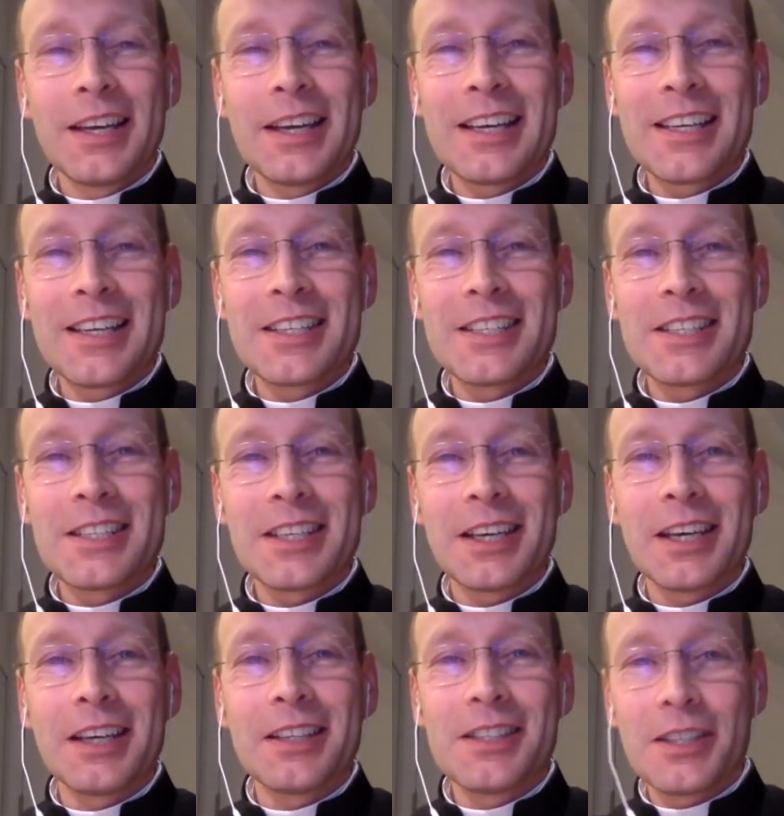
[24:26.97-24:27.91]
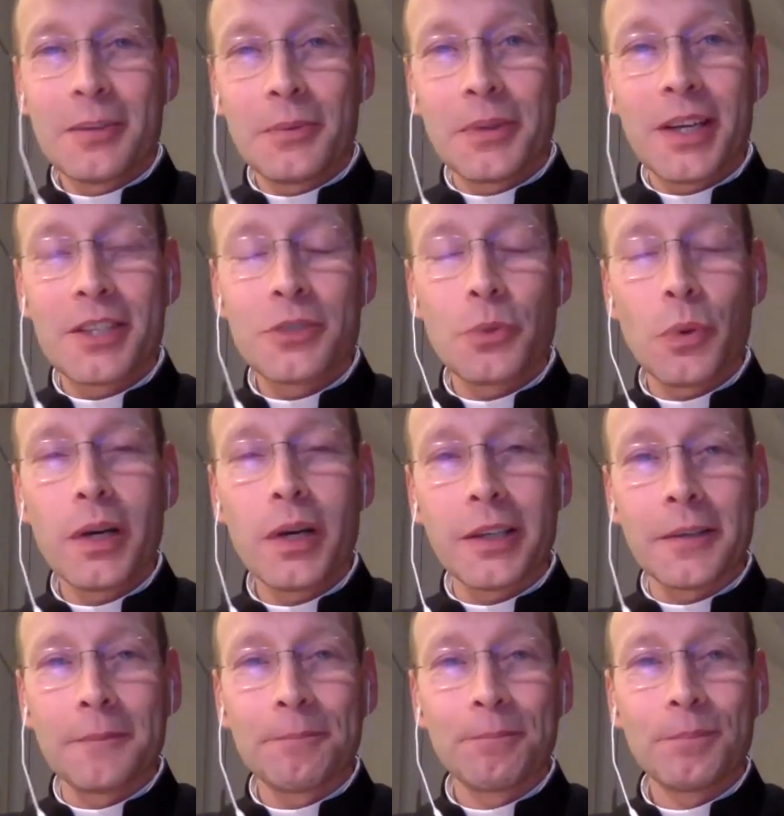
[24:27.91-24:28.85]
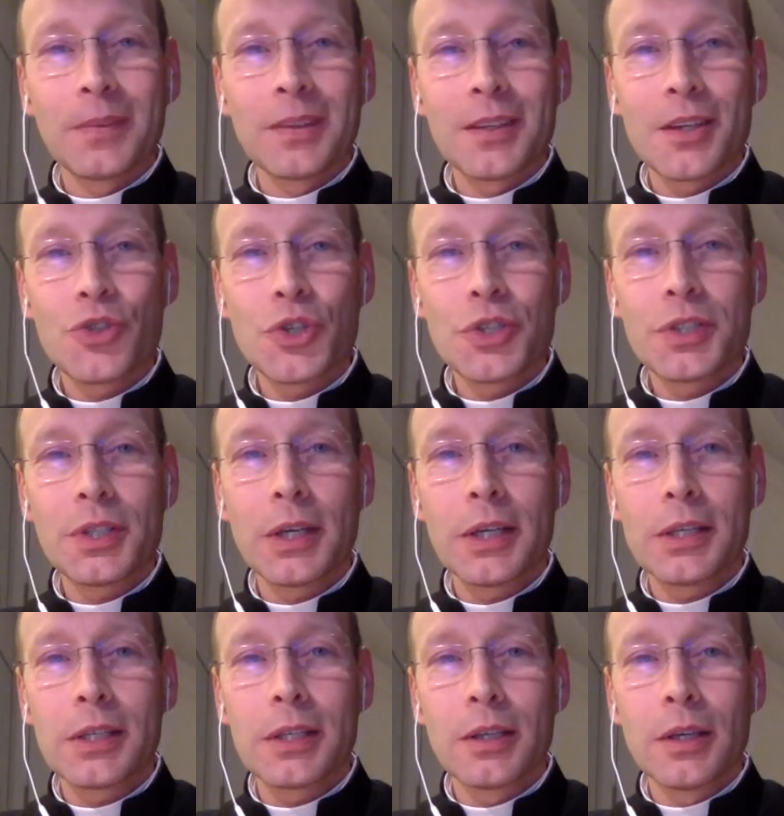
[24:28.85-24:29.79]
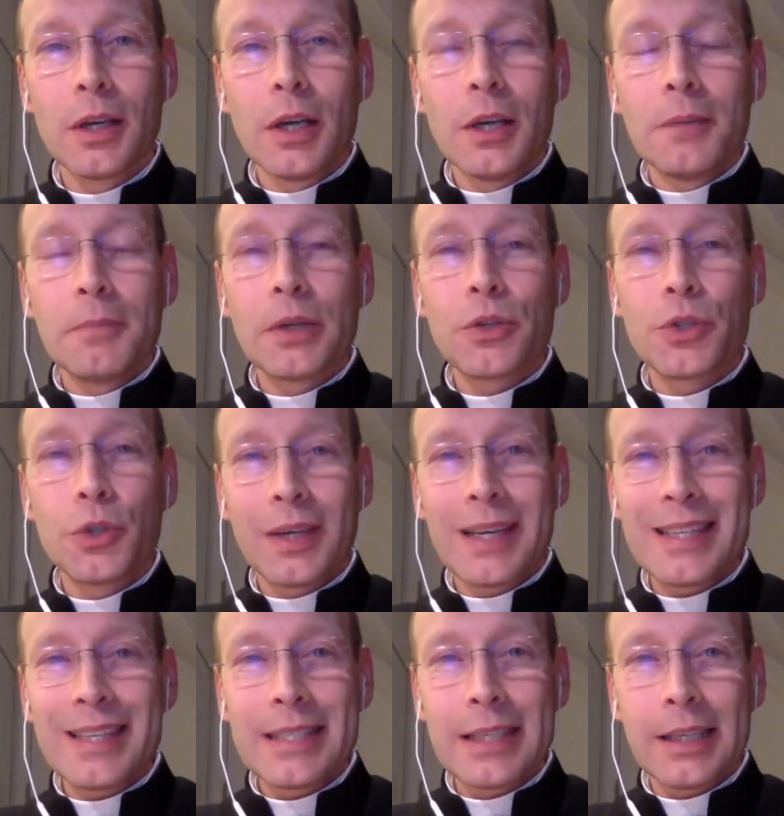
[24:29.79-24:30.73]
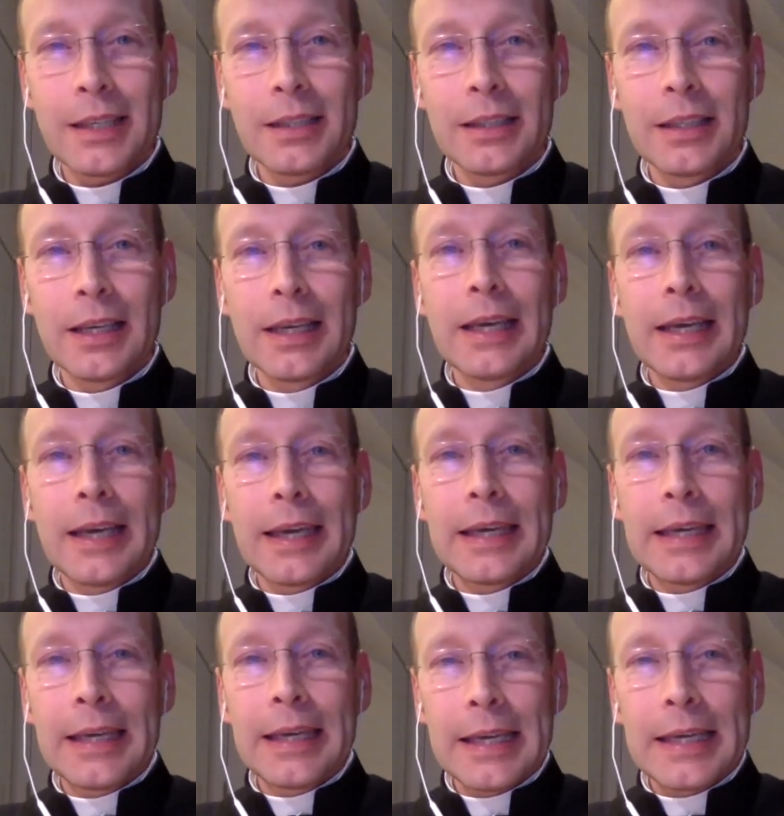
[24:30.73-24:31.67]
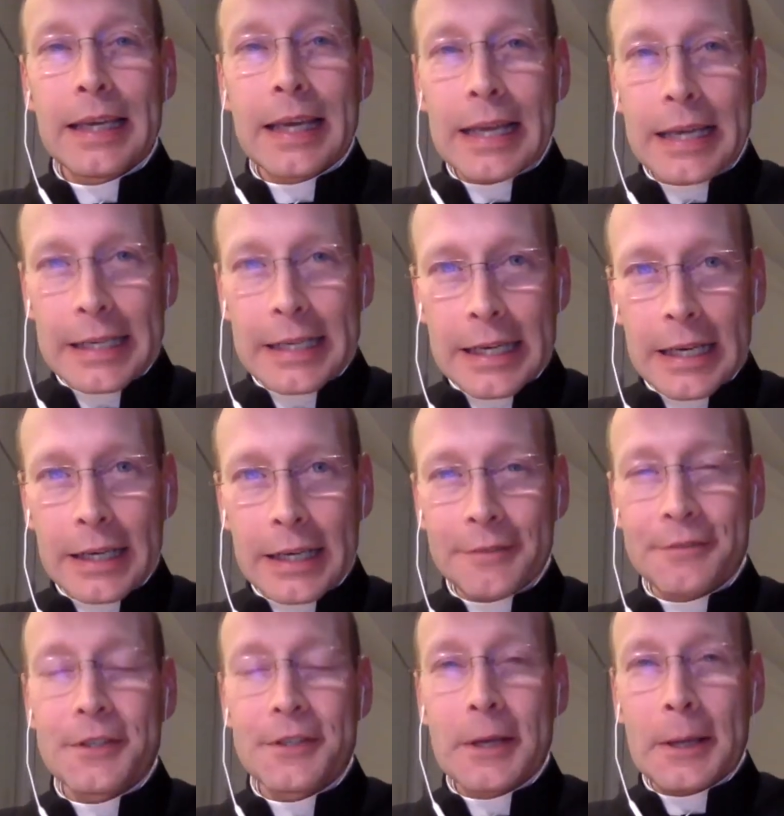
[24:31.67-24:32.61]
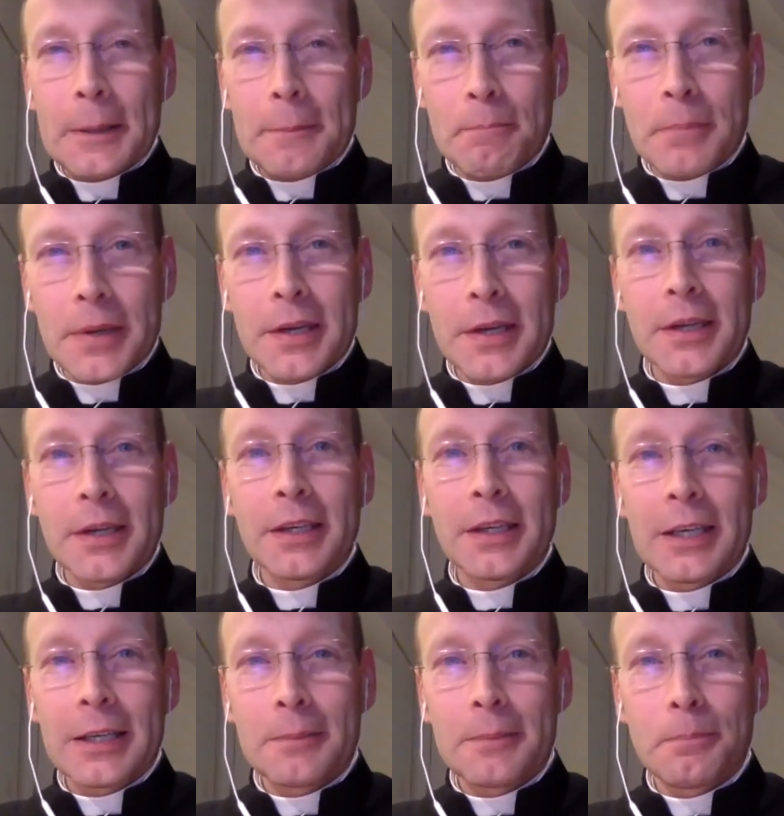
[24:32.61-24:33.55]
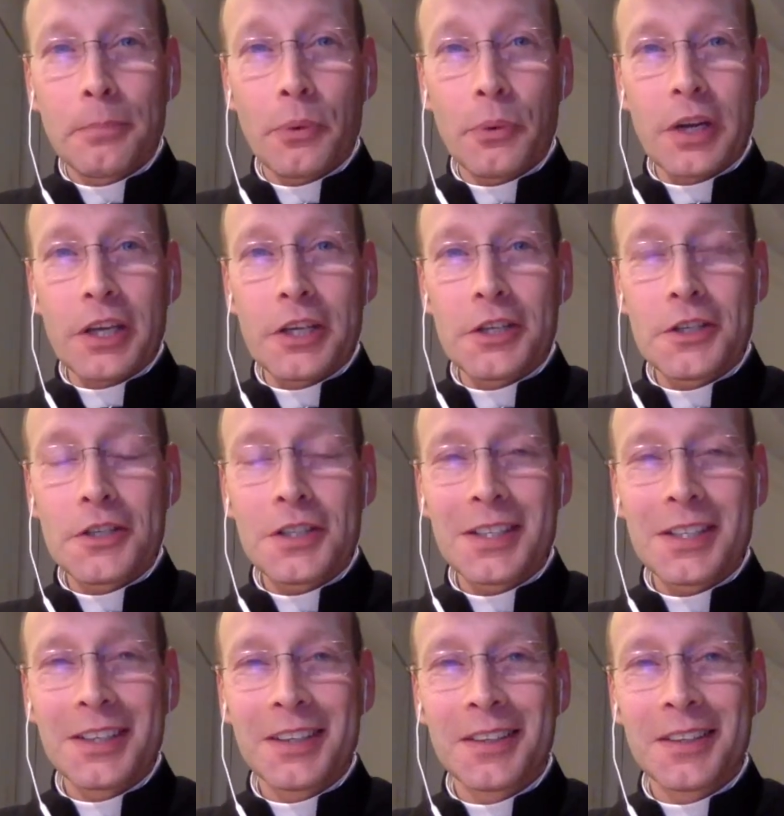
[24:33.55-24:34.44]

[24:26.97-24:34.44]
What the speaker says: And someone asked why, and she said, because you can tell he loves being a priest.